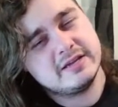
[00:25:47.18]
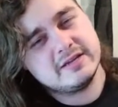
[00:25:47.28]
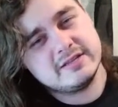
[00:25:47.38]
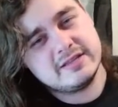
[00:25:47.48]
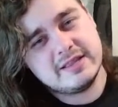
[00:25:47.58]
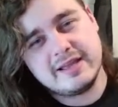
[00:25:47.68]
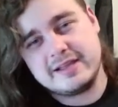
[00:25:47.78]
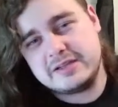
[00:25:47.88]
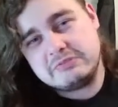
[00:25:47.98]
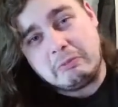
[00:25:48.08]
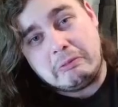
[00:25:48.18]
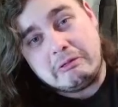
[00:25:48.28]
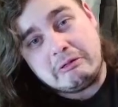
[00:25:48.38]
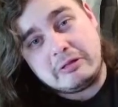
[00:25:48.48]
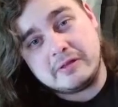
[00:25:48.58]
that like I
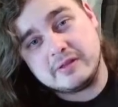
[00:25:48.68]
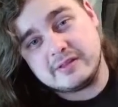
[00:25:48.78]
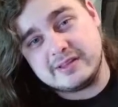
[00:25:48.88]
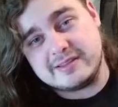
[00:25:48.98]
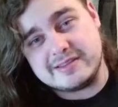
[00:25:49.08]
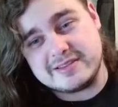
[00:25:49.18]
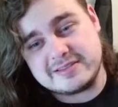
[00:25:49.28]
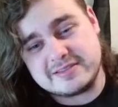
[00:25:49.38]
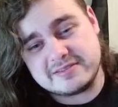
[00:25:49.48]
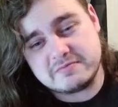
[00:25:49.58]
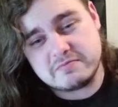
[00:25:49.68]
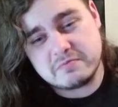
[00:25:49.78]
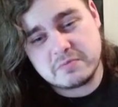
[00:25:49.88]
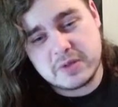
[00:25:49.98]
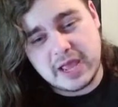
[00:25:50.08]
don't know, this
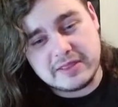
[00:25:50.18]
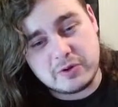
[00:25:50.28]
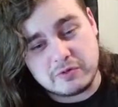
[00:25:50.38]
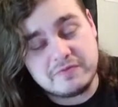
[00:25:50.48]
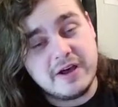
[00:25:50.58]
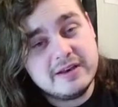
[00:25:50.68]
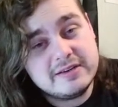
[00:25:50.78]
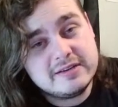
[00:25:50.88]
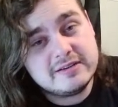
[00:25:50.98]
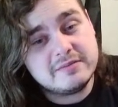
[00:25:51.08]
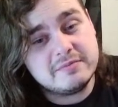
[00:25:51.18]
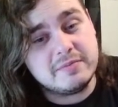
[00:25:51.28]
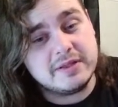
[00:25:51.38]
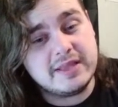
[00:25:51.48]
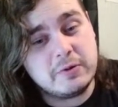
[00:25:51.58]
they were fun,
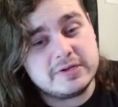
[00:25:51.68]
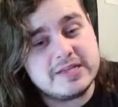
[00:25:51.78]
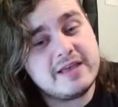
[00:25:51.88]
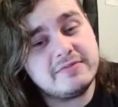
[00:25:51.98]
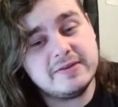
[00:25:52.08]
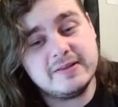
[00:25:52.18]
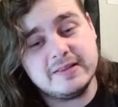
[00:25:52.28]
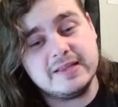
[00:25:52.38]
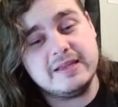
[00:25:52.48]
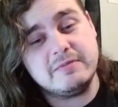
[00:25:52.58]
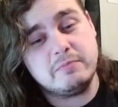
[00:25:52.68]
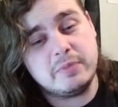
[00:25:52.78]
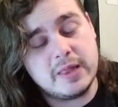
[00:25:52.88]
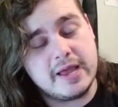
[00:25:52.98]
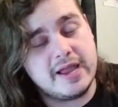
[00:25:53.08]
but they were definitely
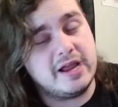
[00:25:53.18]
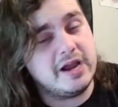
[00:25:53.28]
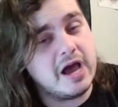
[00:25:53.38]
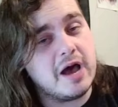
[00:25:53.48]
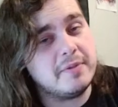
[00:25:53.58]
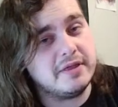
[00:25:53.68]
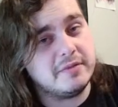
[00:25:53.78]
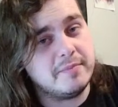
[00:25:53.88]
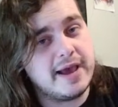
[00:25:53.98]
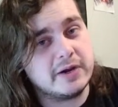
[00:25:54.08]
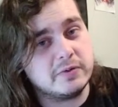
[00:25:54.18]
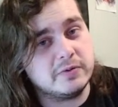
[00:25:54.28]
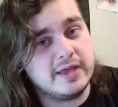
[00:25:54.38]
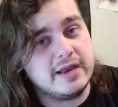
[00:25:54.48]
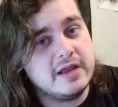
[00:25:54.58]
playing an uphill battle
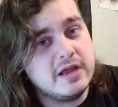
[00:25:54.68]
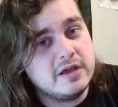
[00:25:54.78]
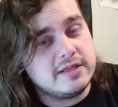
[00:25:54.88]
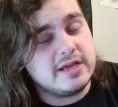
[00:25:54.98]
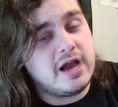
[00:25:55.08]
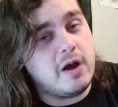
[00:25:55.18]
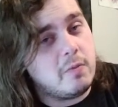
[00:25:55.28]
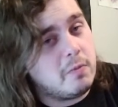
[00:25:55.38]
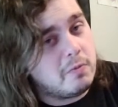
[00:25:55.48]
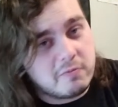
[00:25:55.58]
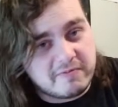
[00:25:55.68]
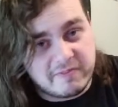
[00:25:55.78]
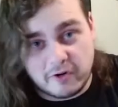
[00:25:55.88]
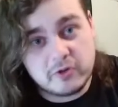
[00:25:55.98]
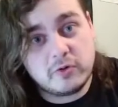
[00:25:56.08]
that they got
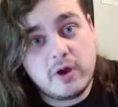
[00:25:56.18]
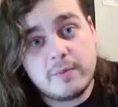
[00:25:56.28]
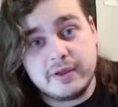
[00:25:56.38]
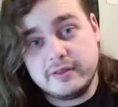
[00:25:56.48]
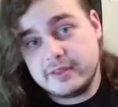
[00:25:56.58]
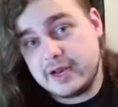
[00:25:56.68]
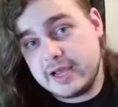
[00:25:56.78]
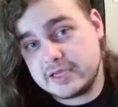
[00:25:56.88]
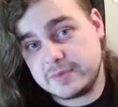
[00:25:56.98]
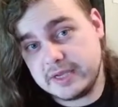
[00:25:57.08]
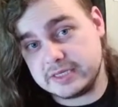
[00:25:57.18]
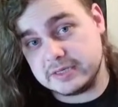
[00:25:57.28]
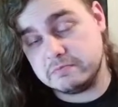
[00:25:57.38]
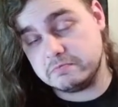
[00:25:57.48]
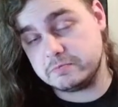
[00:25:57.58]
further uphill than I expected.
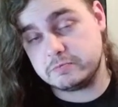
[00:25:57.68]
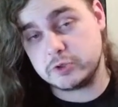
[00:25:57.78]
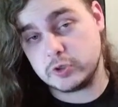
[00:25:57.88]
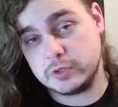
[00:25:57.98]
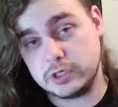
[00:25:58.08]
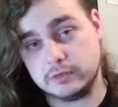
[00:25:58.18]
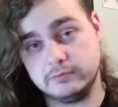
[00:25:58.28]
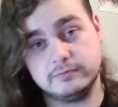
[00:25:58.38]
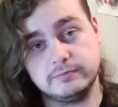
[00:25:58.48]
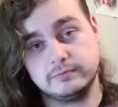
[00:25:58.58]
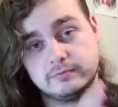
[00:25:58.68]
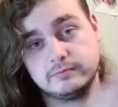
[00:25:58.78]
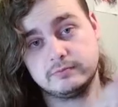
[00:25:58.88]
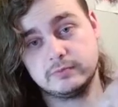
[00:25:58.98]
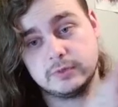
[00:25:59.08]
So,
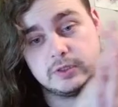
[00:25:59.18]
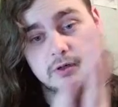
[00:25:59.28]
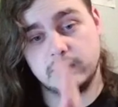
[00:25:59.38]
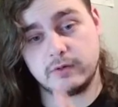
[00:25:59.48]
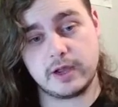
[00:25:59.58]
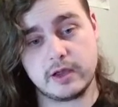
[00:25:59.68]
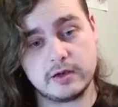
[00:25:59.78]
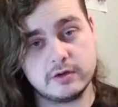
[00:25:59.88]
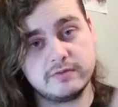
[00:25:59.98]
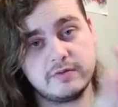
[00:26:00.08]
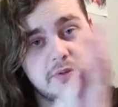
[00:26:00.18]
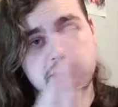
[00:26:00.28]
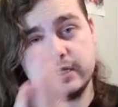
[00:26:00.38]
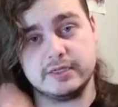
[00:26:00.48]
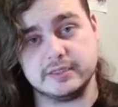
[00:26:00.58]
round of
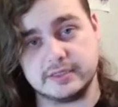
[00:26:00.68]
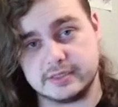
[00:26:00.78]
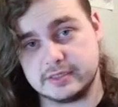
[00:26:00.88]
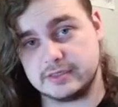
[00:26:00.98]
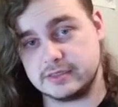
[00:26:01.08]
applause.